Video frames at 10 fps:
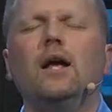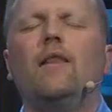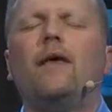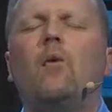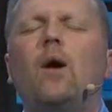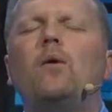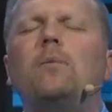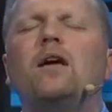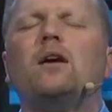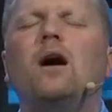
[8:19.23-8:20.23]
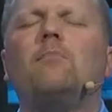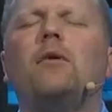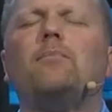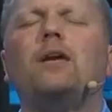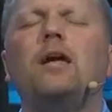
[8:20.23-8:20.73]
that we would become
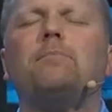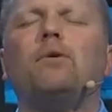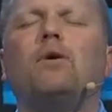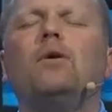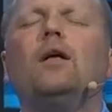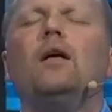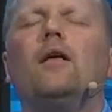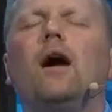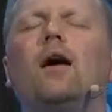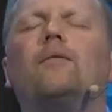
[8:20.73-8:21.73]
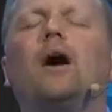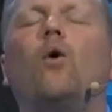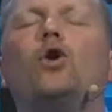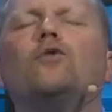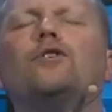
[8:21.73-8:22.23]
the people um,
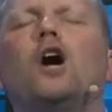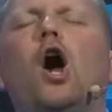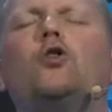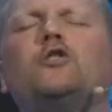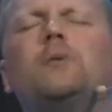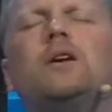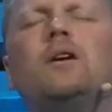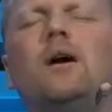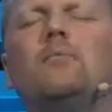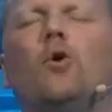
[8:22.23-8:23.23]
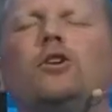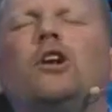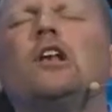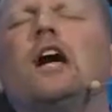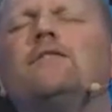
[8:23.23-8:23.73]
that you've called us to become, Lord. You
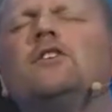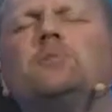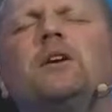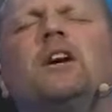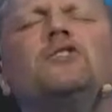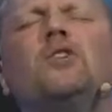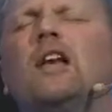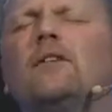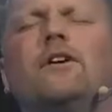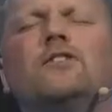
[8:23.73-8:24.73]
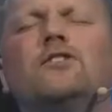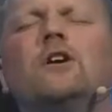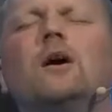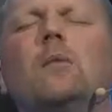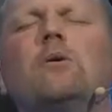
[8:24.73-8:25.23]
love us because you love us,
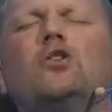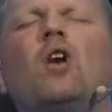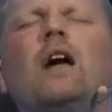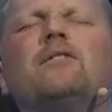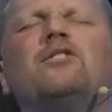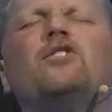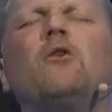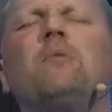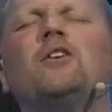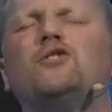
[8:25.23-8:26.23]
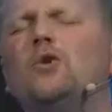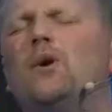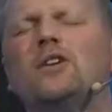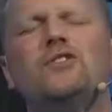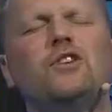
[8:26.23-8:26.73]
but you love us so much, you
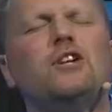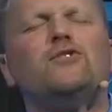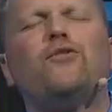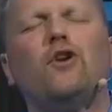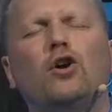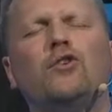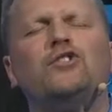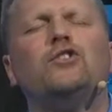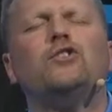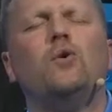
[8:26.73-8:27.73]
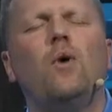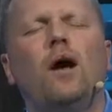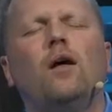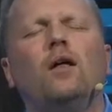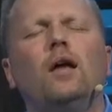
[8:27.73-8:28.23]
want to see us flourish and do
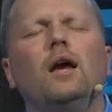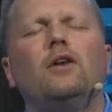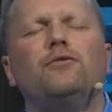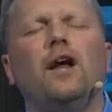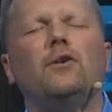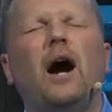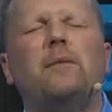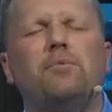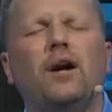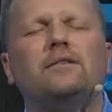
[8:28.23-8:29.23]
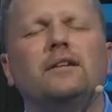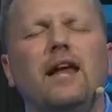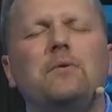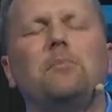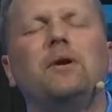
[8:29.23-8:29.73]
well. And Father, I pray
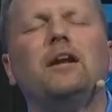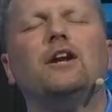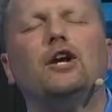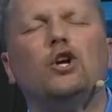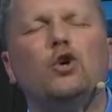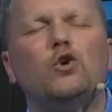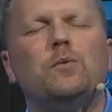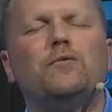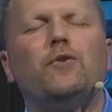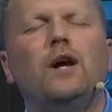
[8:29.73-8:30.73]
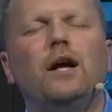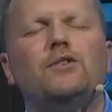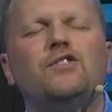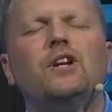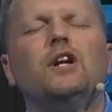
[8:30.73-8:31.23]
today would be an encouragement for
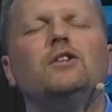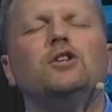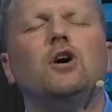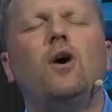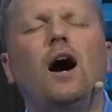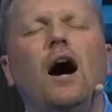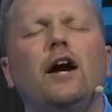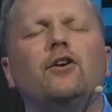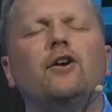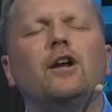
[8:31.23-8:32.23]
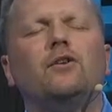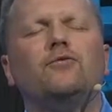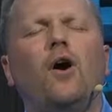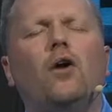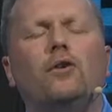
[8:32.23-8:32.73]
us to go higher and
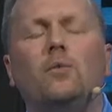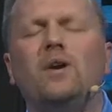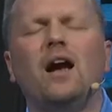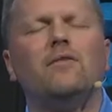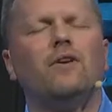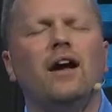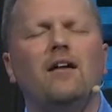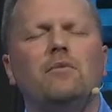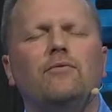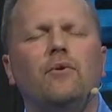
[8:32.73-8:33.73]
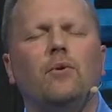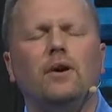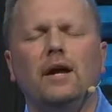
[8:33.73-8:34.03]
farther than we ever have before.